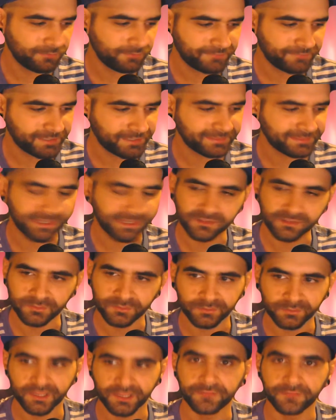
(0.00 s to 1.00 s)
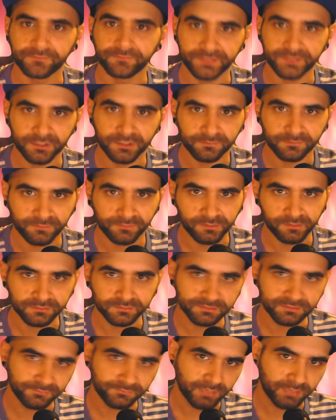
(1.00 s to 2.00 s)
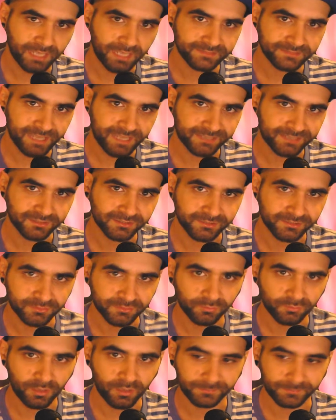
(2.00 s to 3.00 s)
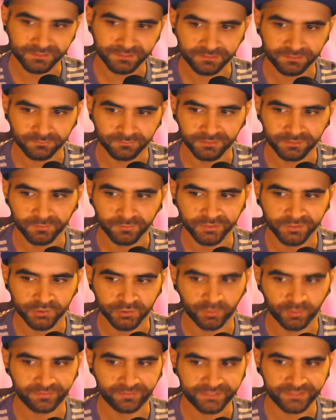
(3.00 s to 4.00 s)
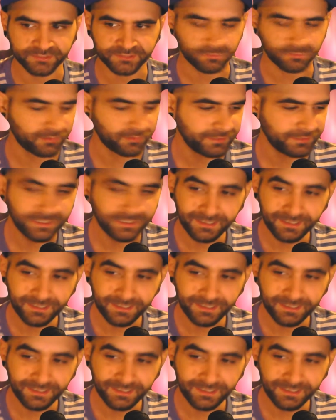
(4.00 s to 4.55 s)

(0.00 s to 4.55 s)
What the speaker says: If anything, I'll do another video for those if you guys actually do want me to and you enjoy this one.